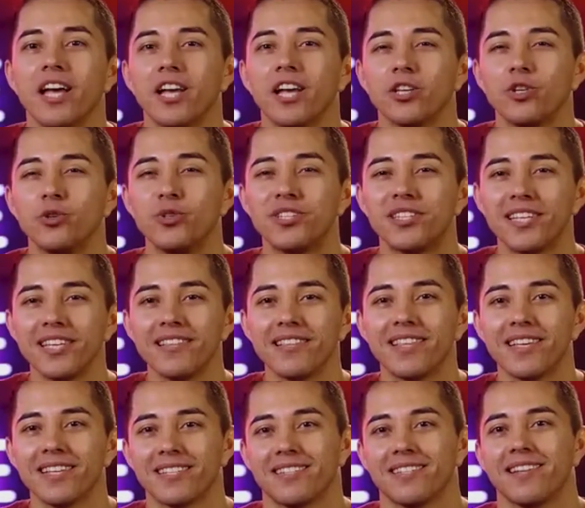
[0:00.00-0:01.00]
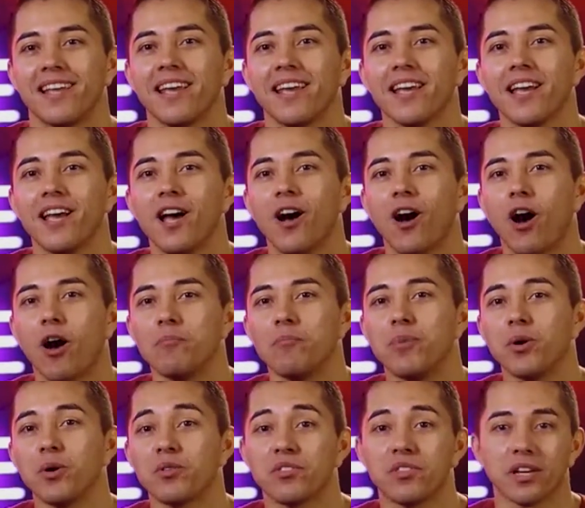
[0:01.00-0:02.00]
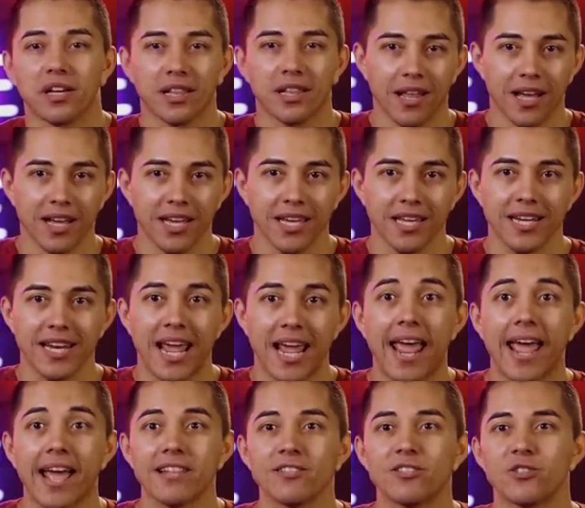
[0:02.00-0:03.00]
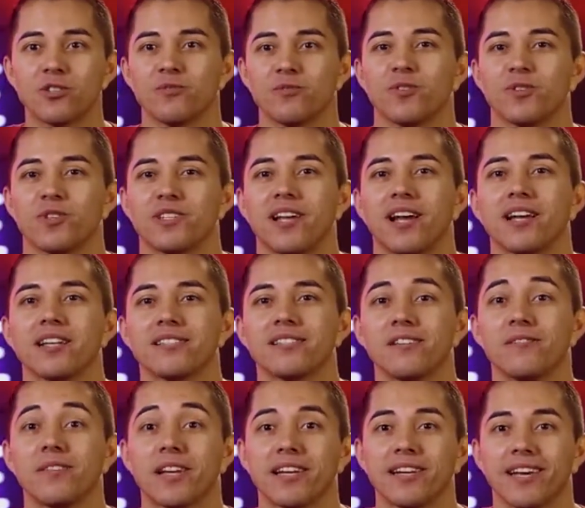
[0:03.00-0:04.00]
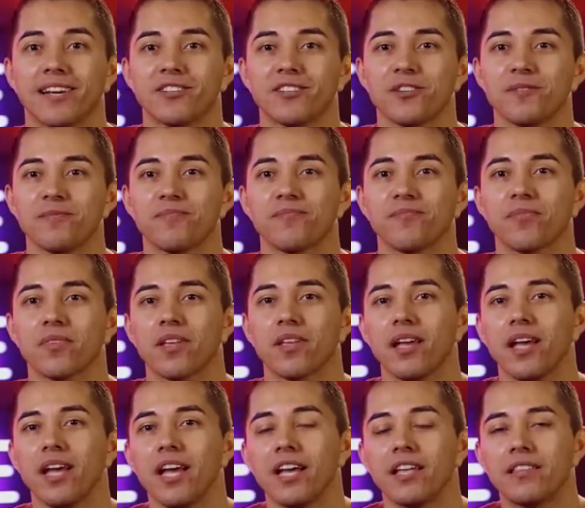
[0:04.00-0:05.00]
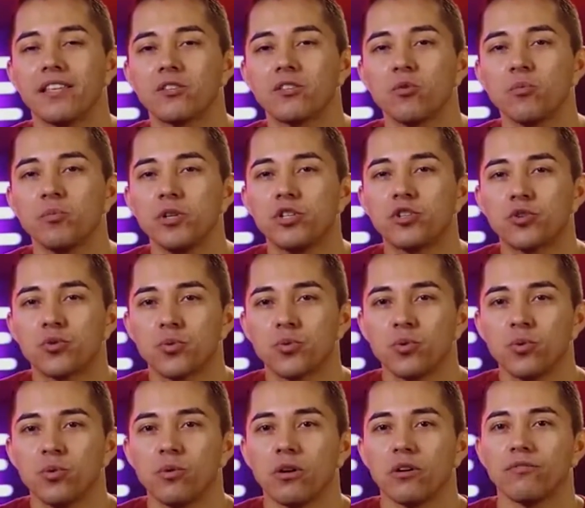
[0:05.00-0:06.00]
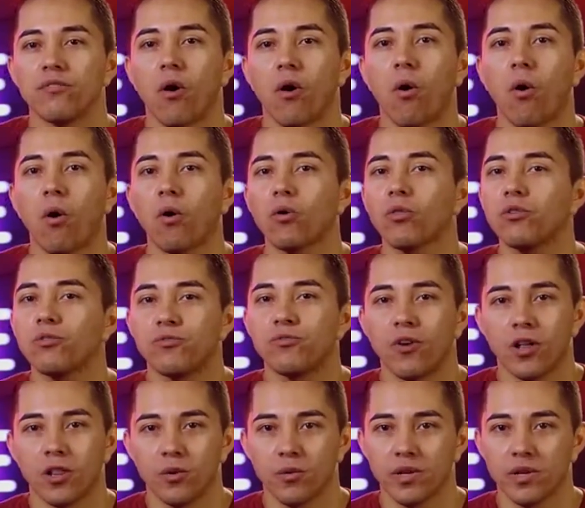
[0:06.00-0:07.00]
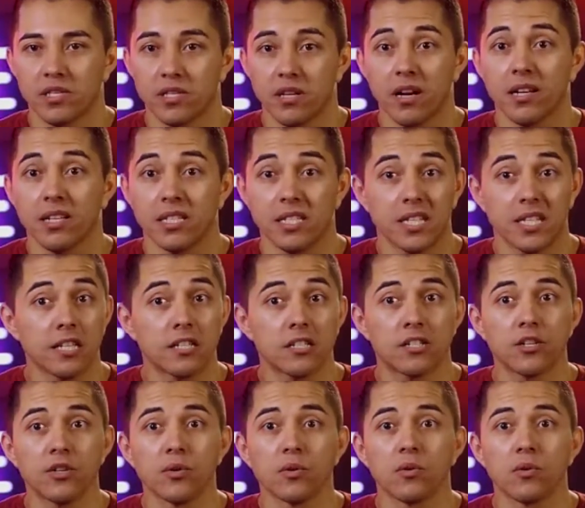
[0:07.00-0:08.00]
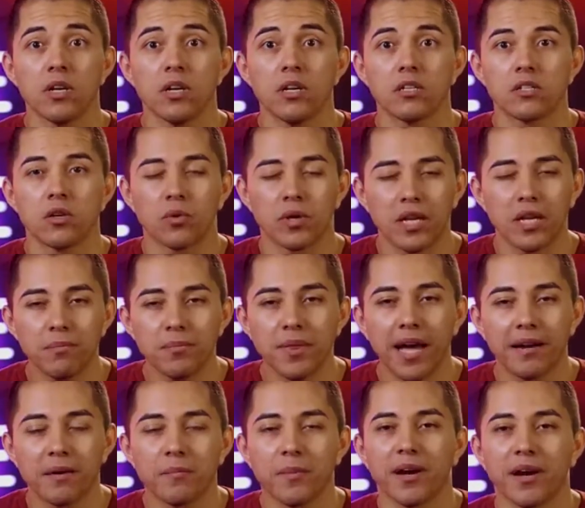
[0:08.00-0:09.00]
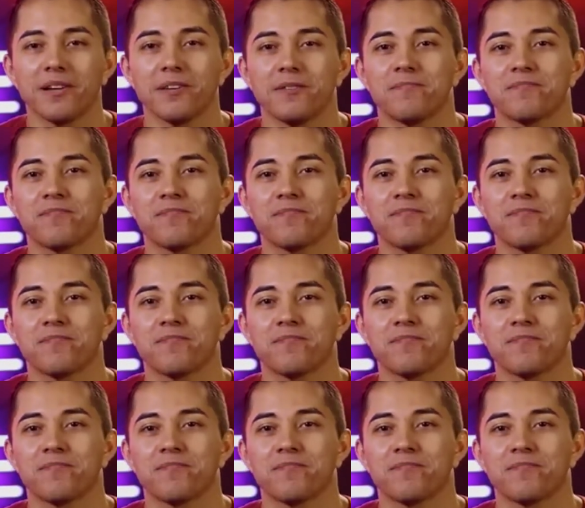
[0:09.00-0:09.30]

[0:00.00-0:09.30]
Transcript: You'd see this state on both the client and server sides of a connection. This will be true of all the following socket states too, so keep that in mind.